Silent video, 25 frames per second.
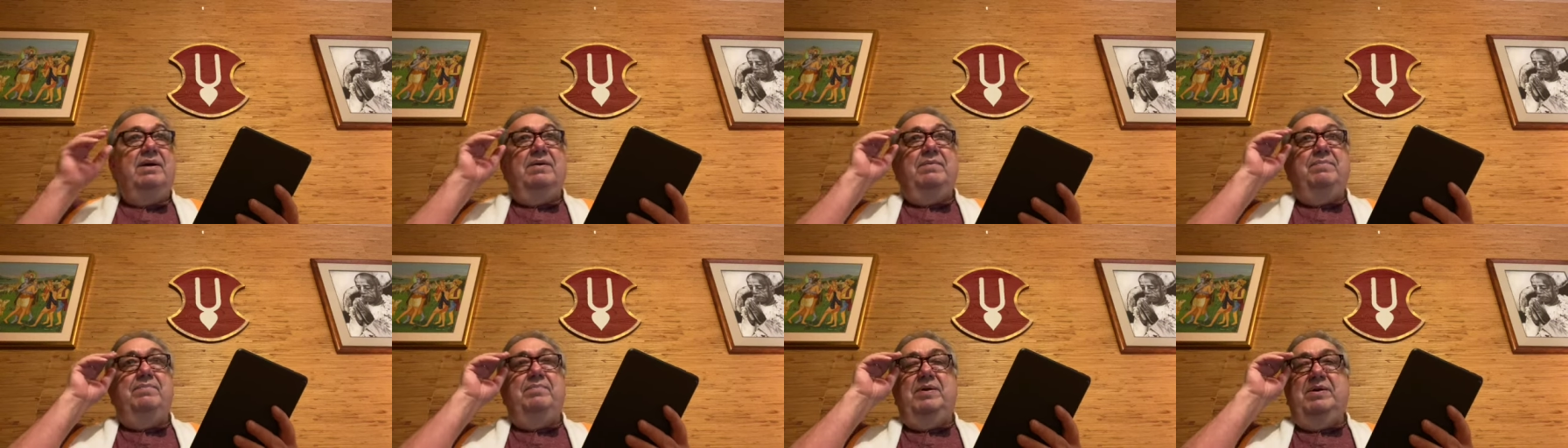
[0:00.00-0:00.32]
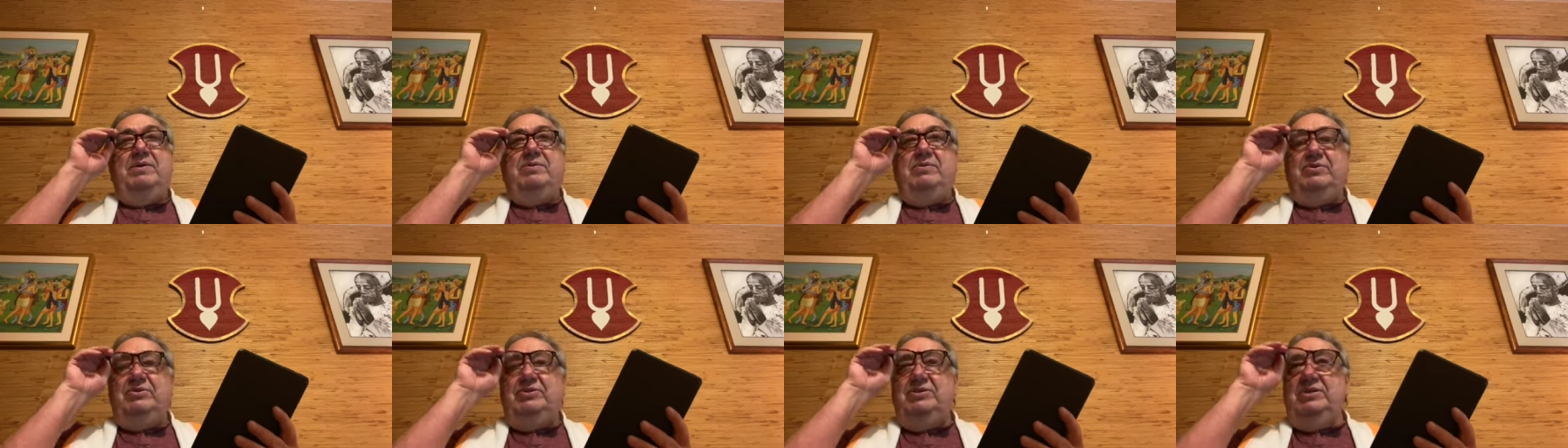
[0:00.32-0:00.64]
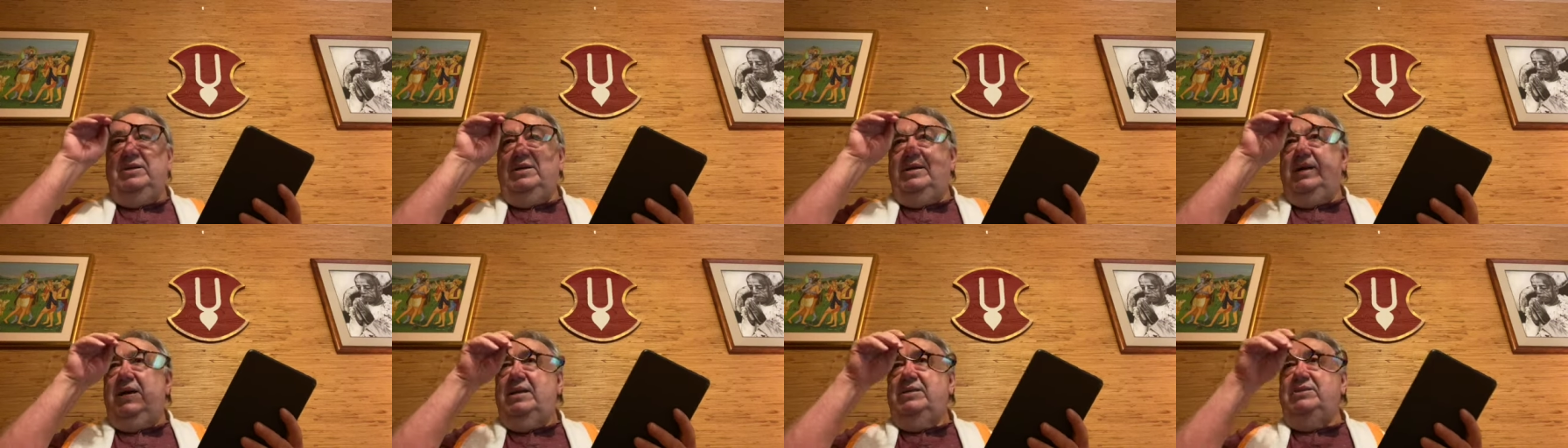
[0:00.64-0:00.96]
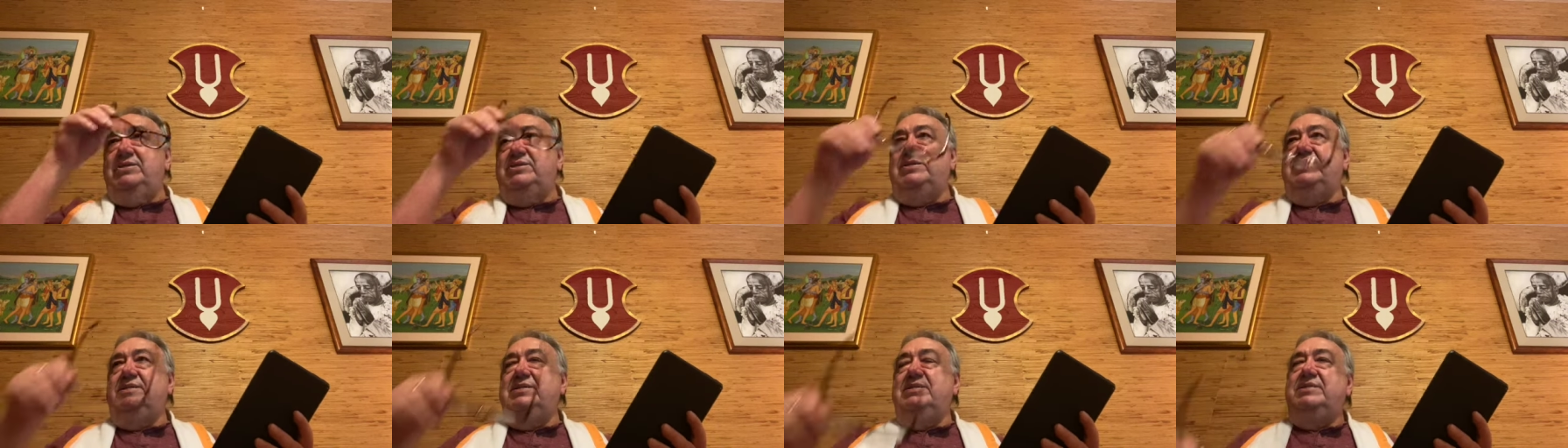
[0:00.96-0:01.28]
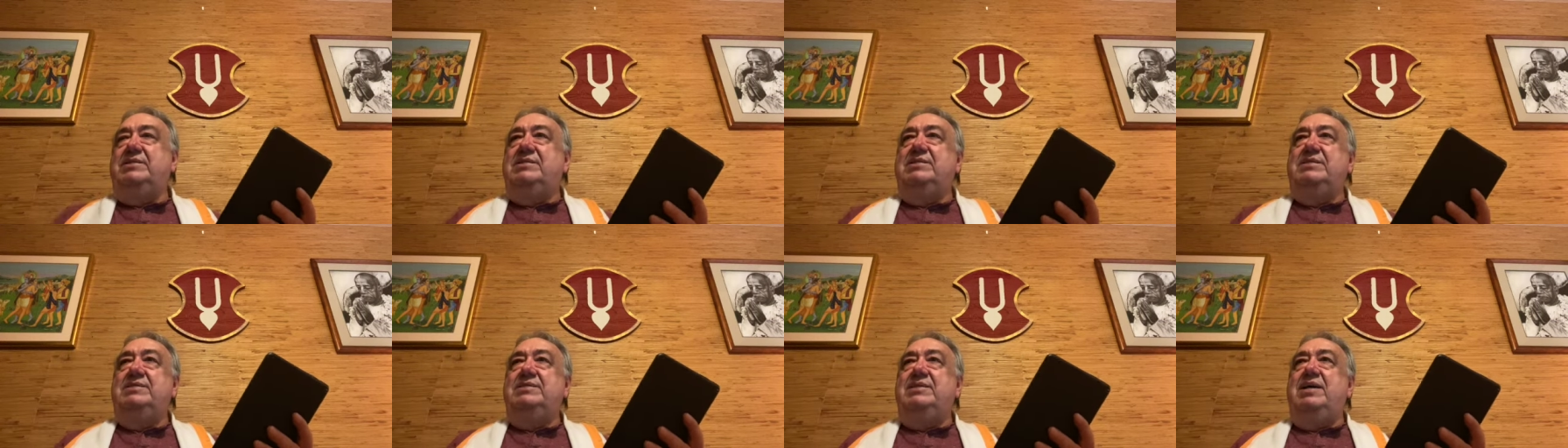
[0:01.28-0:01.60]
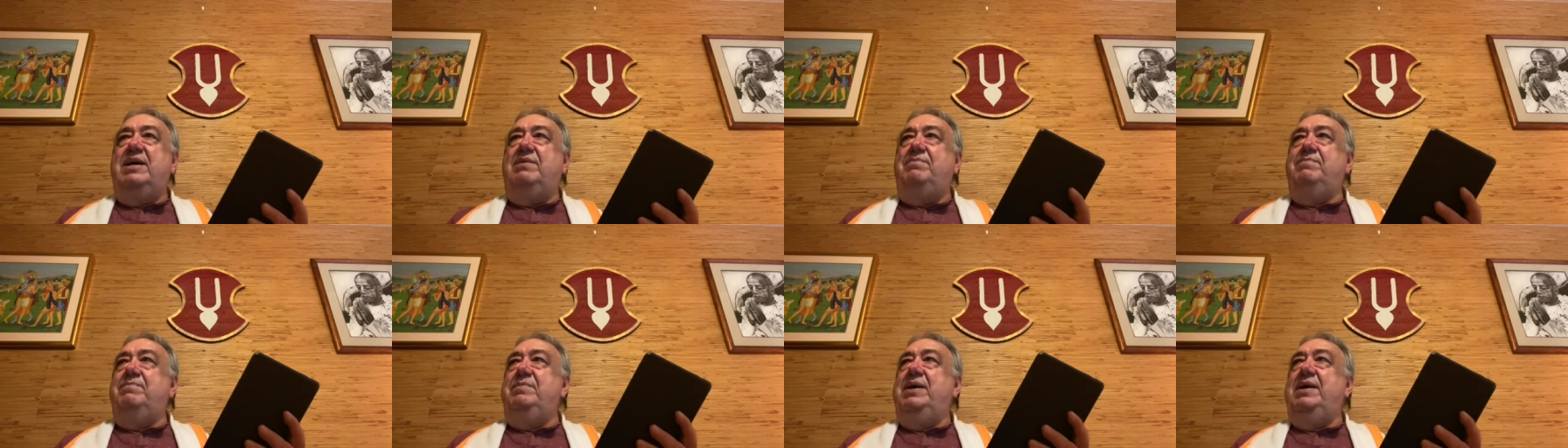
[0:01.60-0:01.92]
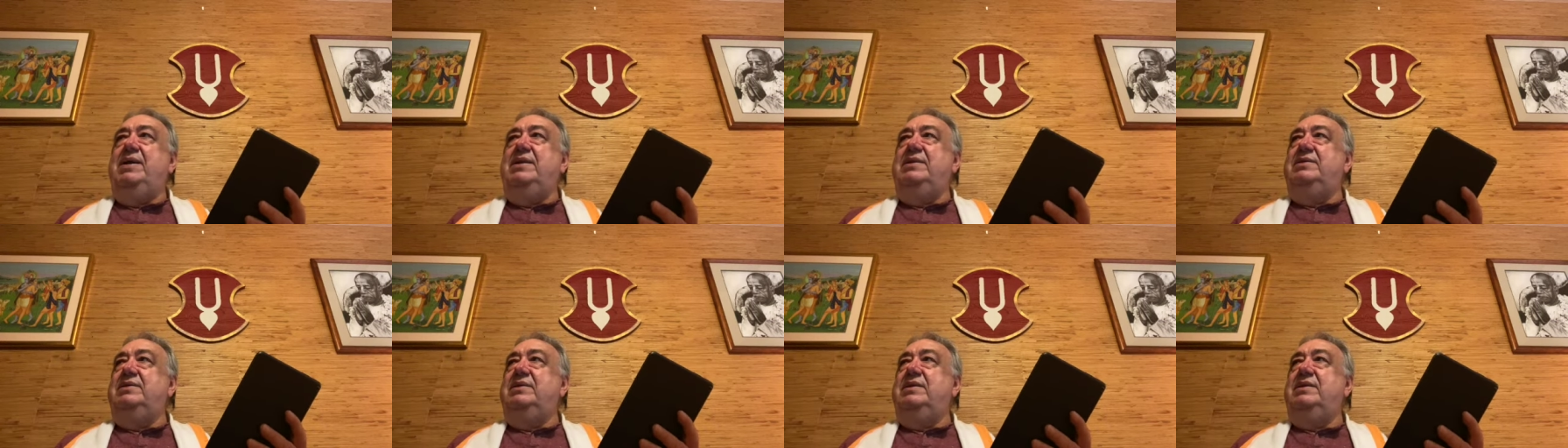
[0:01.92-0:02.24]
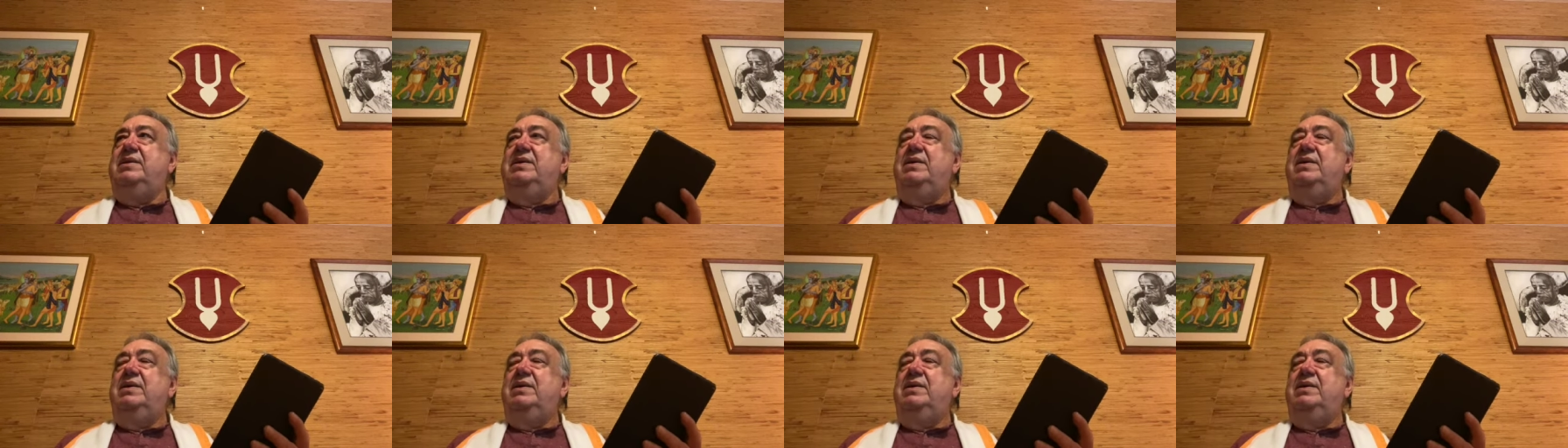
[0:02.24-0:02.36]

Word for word: But Krishna consciousness is not main,